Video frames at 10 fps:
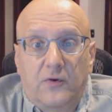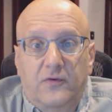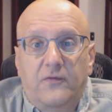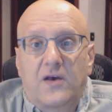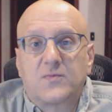
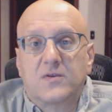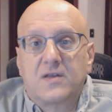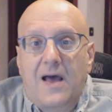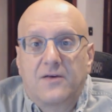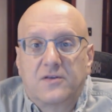investments
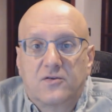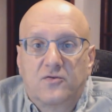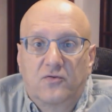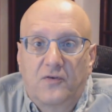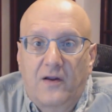in housing
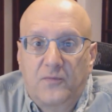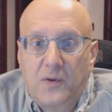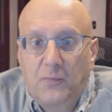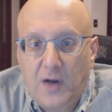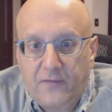turned out to be
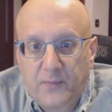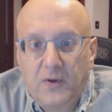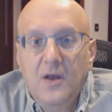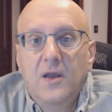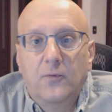
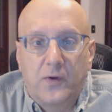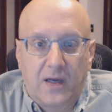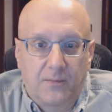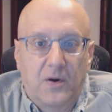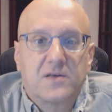unprofitable. We
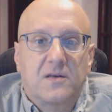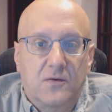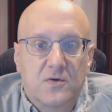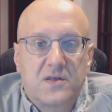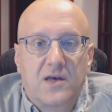had a bust and
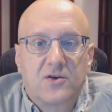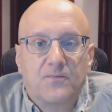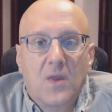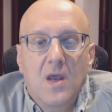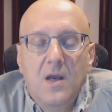a
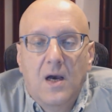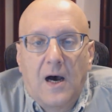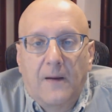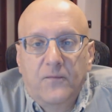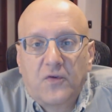recession.
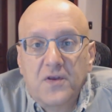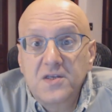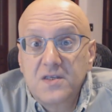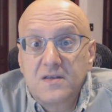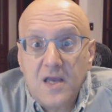So
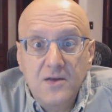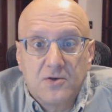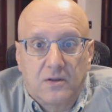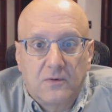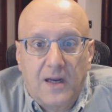this is a
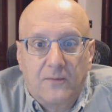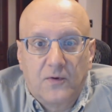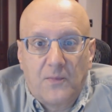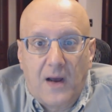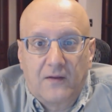danger, right,
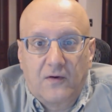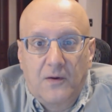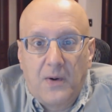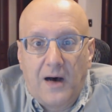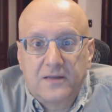with
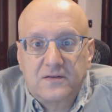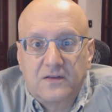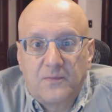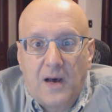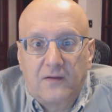monetary policy.
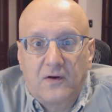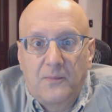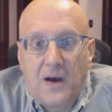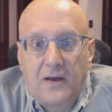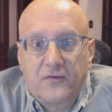If
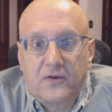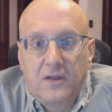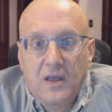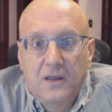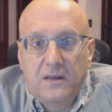
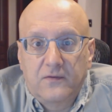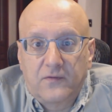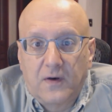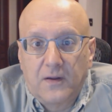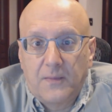
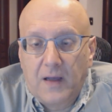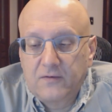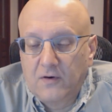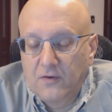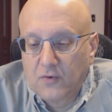the
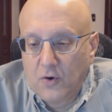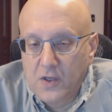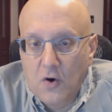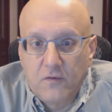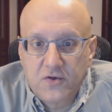monetary
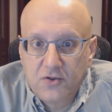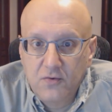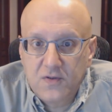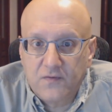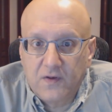authority
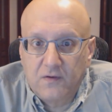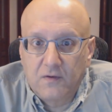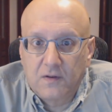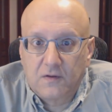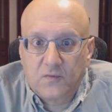overshoots, if it
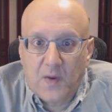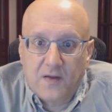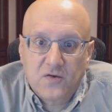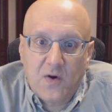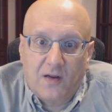
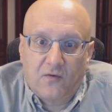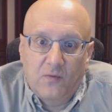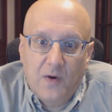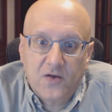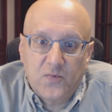expands credit
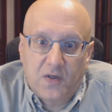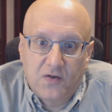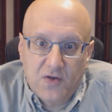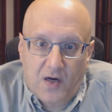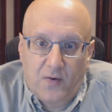too much, we
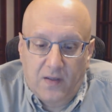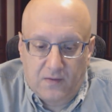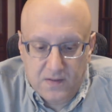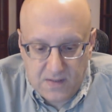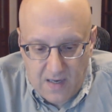can
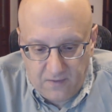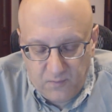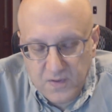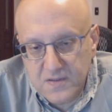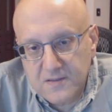generate this kind of
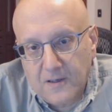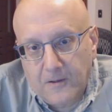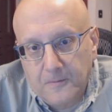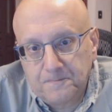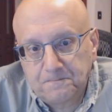business
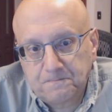cycle.